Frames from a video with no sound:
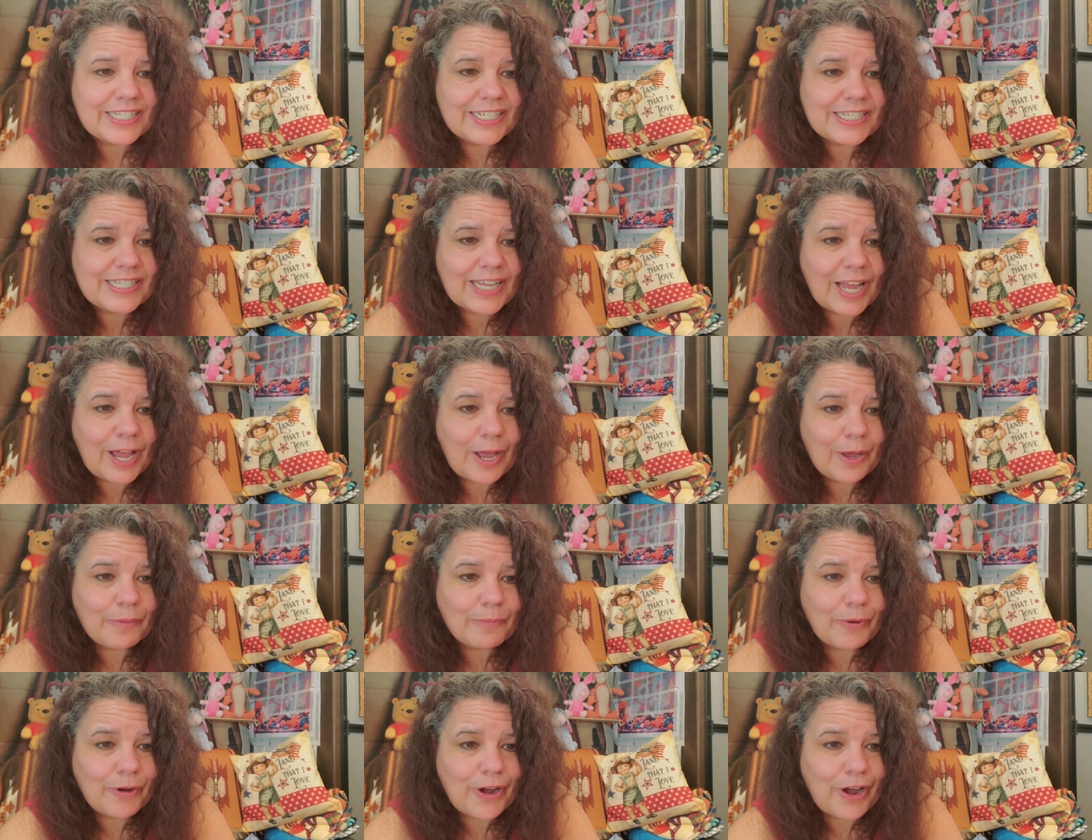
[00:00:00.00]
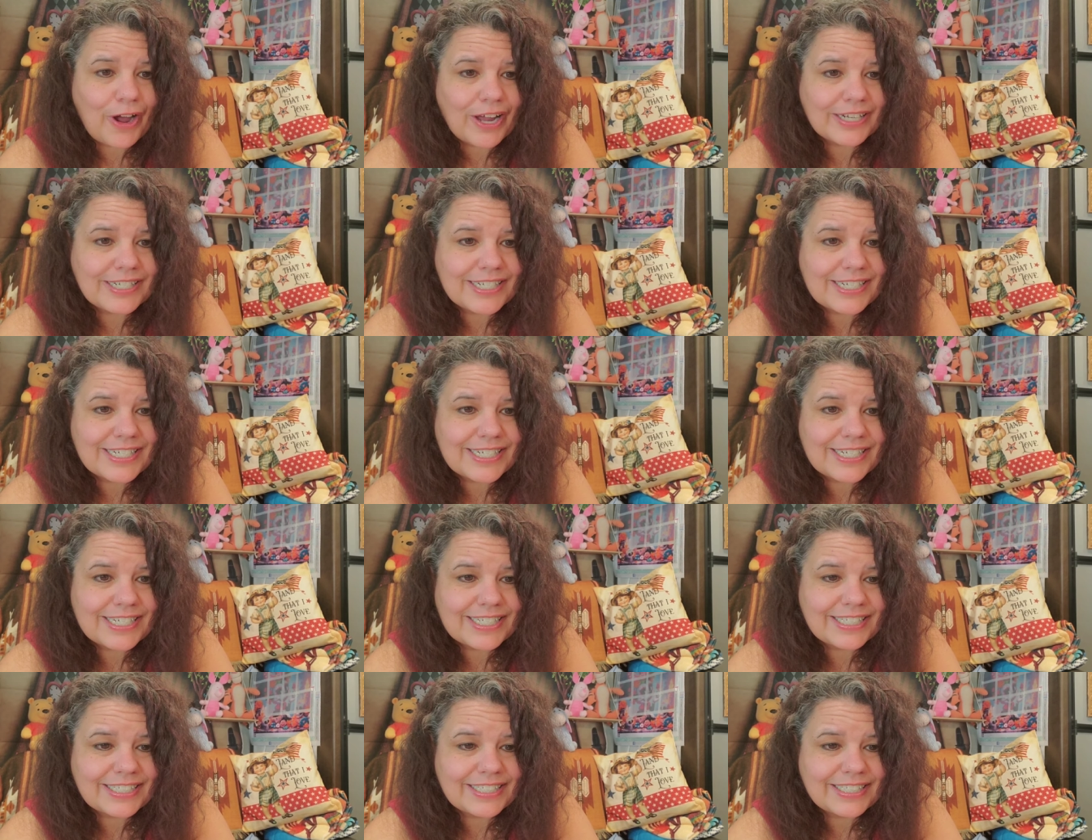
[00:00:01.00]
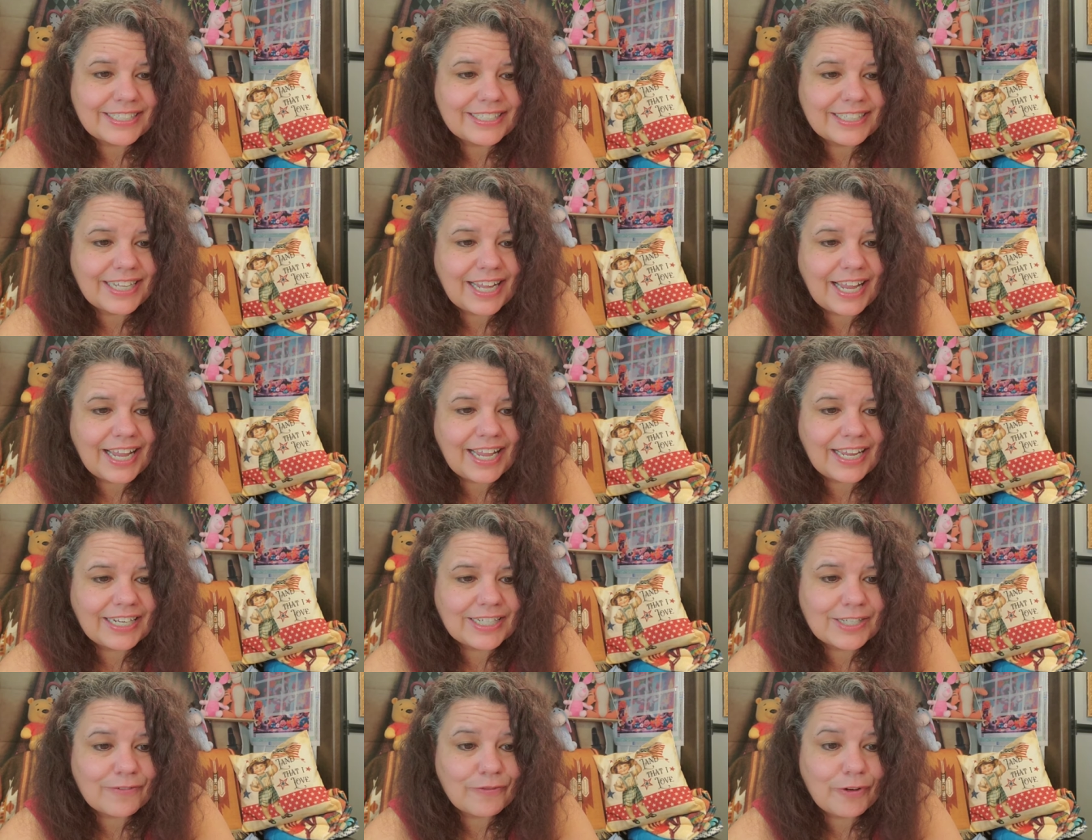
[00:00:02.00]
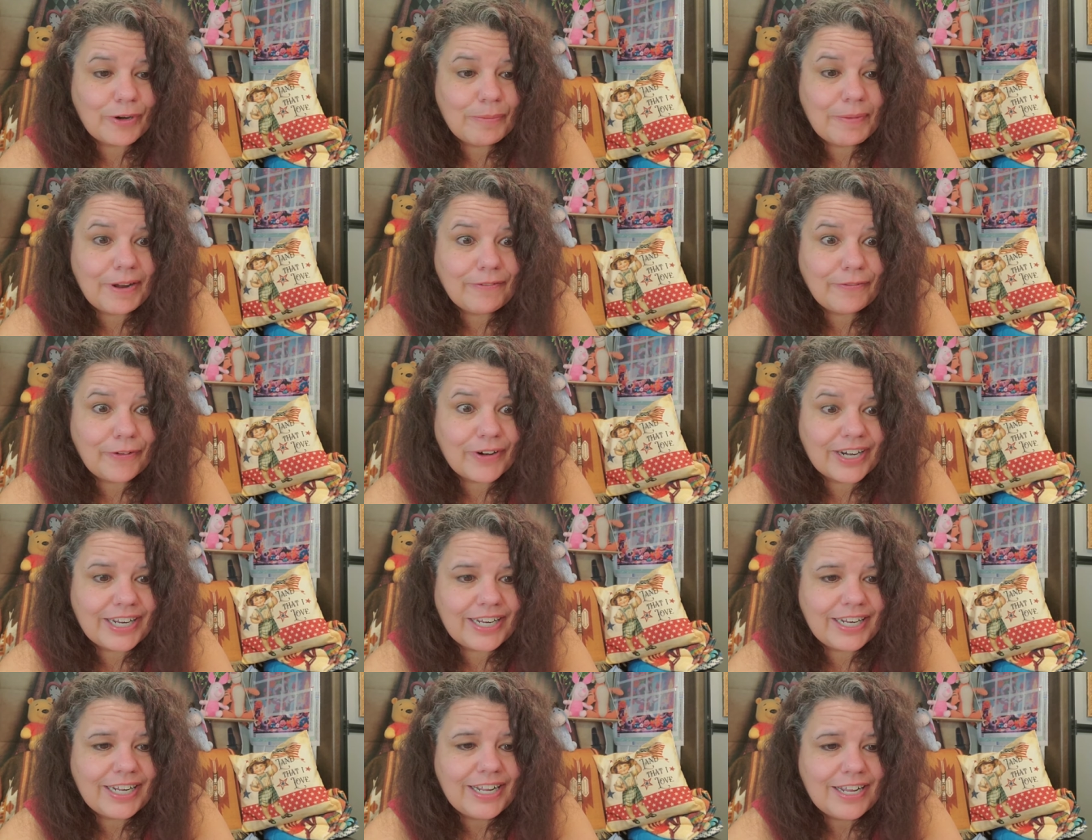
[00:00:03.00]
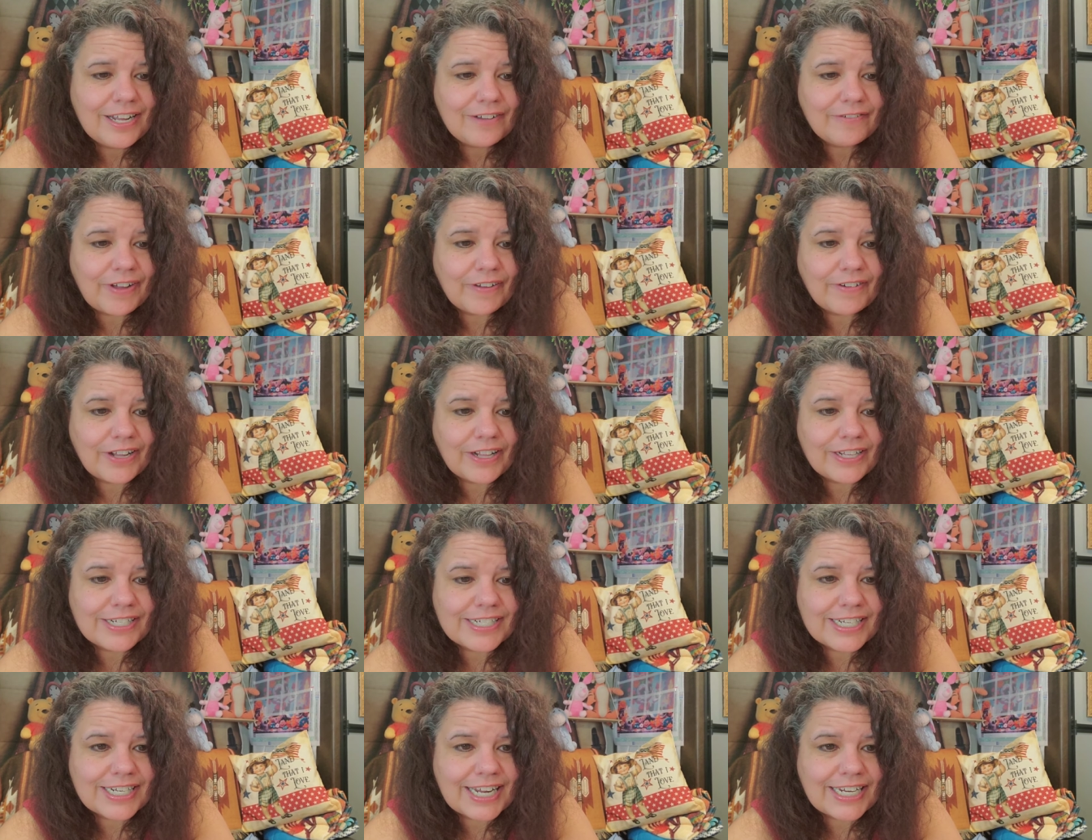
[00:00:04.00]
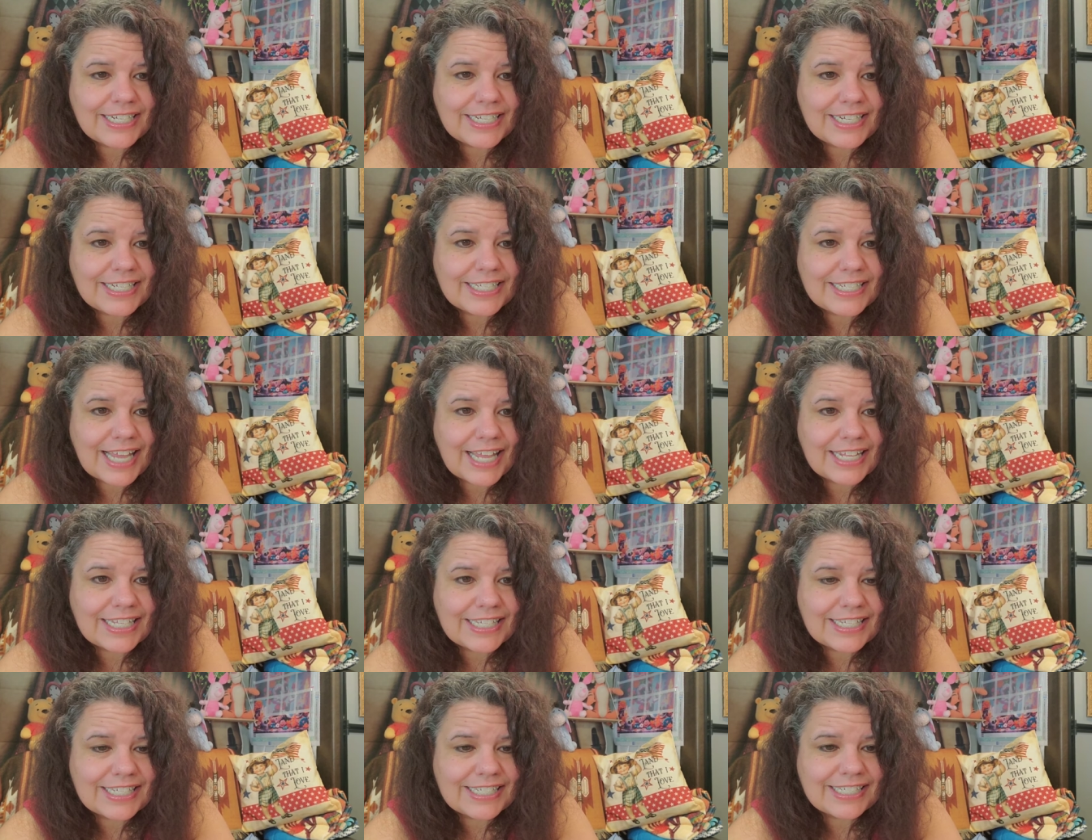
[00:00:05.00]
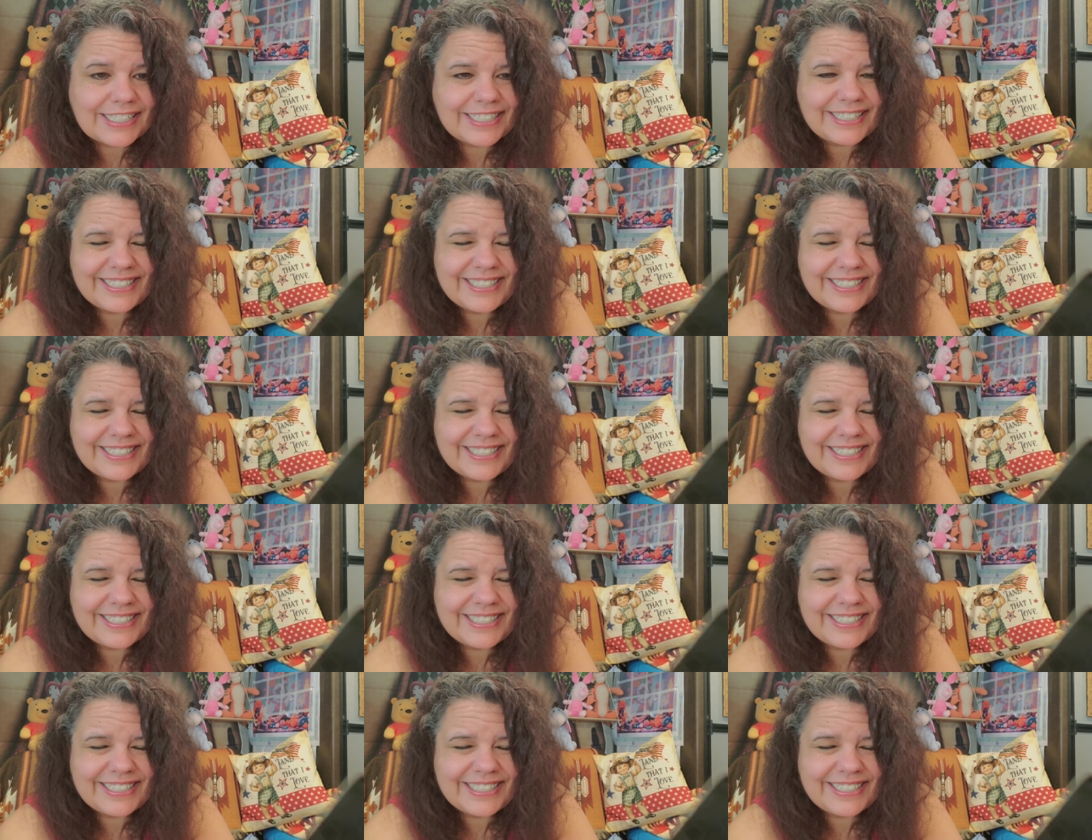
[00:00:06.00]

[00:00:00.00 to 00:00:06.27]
is Pocahontas, and it's a 40 by 40, $5.19.